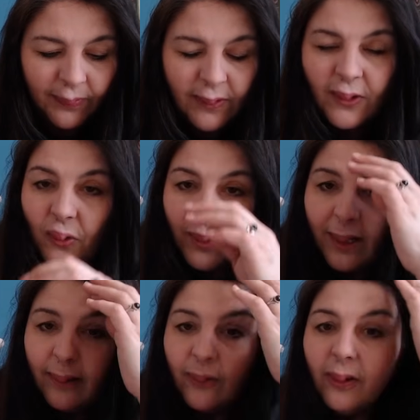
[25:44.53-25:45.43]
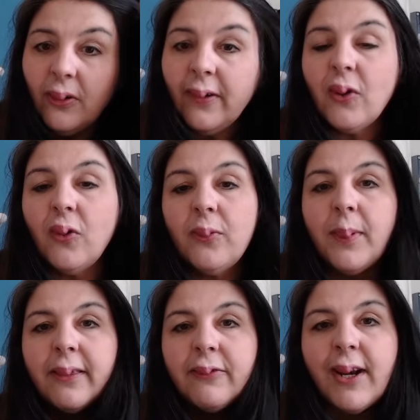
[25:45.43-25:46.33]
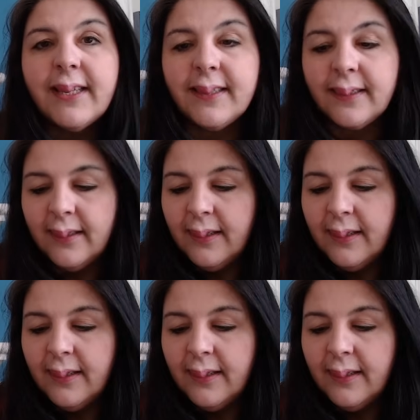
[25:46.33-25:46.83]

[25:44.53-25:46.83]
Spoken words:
saw it and thought, oh, I've got all my threads.